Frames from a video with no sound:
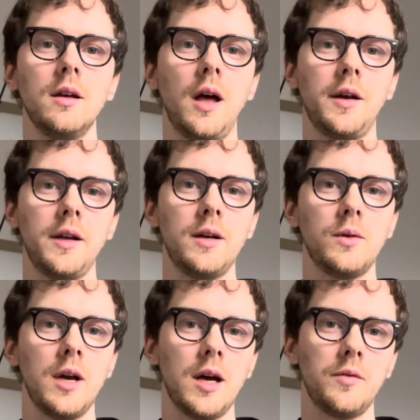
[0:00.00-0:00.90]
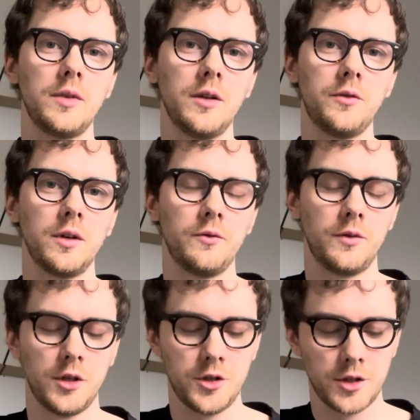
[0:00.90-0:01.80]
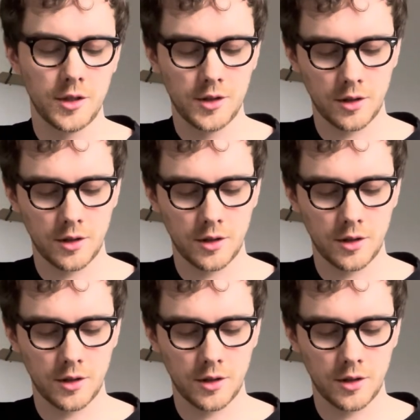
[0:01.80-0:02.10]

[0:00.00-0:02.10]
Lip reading: And here we have different versions